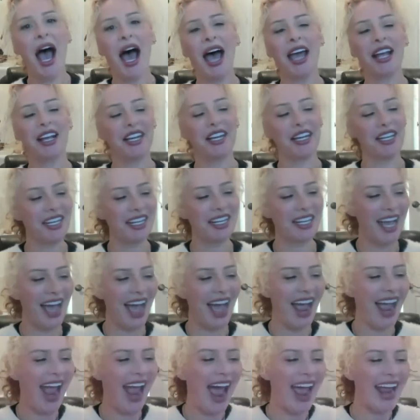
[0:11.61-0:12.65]
I couldn't
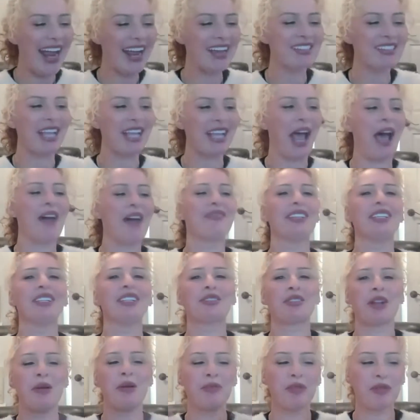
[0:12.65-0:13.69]
have
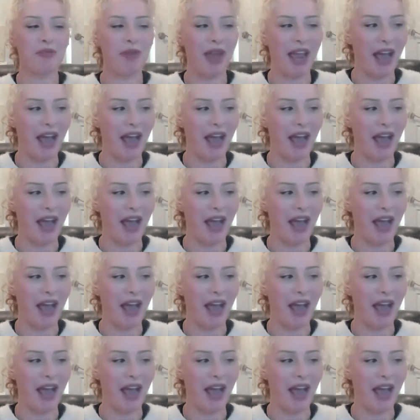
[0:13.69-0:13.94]
trouble with my